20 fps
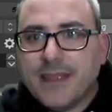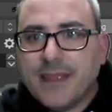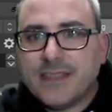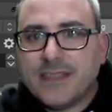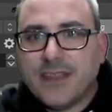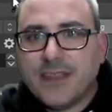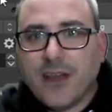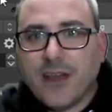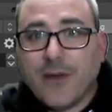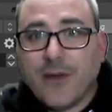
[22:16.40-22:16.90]

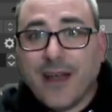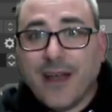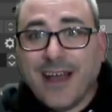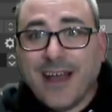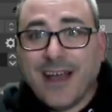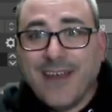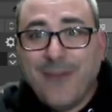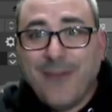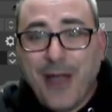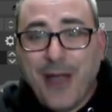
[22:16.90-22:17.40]

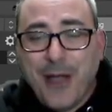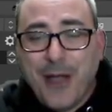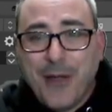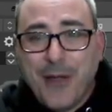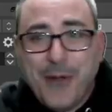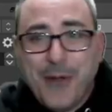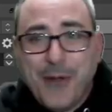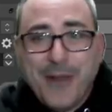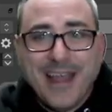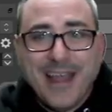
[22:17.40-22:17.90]
So,
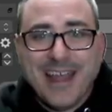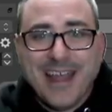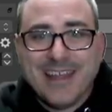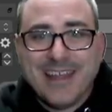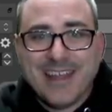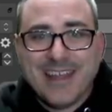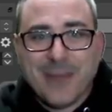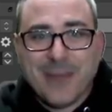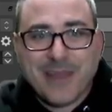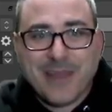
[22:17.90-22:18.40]
woo! Hey,
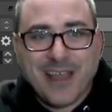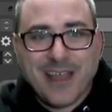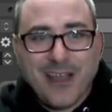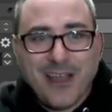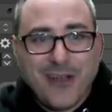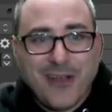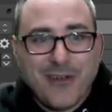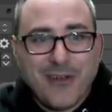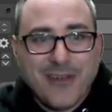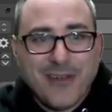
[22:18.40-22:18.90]
there we
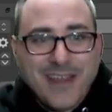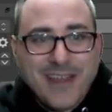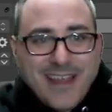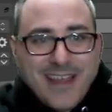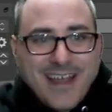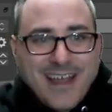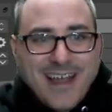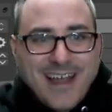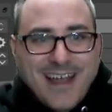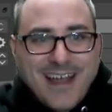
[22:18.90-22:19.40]
go.
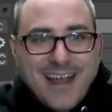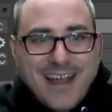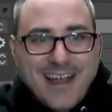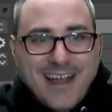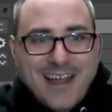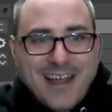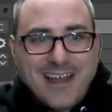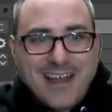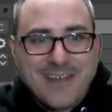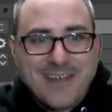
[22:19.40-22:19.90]

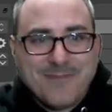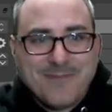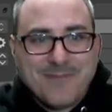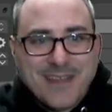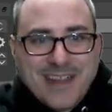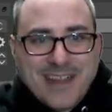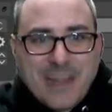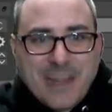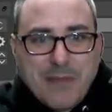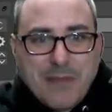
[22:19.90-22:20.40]
Let
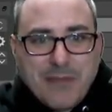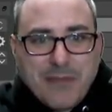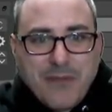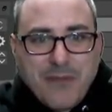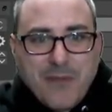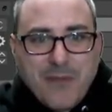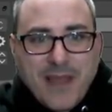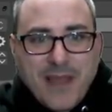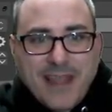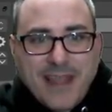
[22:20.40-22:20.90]

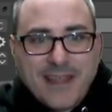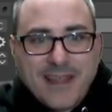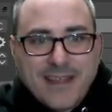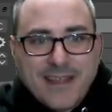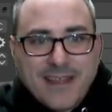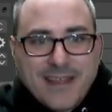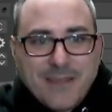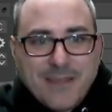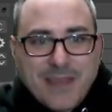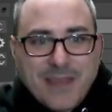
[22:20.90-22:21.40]

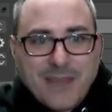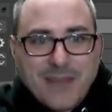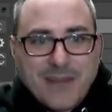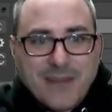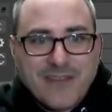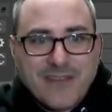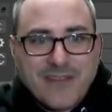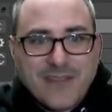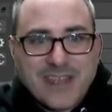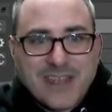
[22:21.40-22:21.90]
me get rid of the